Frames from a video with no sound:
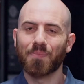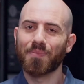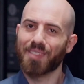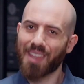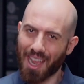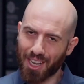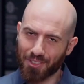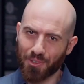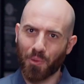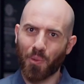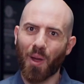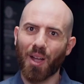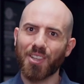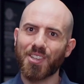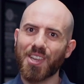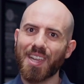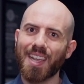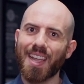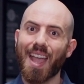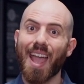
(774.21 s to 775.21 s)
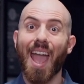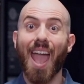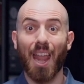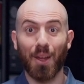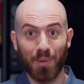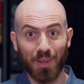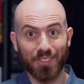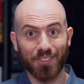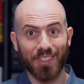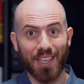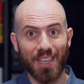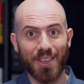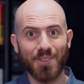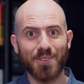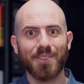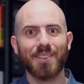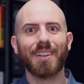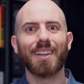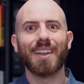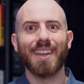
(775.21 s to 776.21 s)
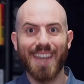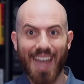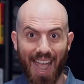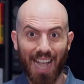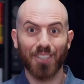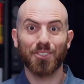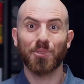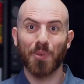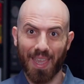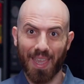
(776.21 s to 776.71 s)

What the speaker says: Thanks for watching, and we'll see you next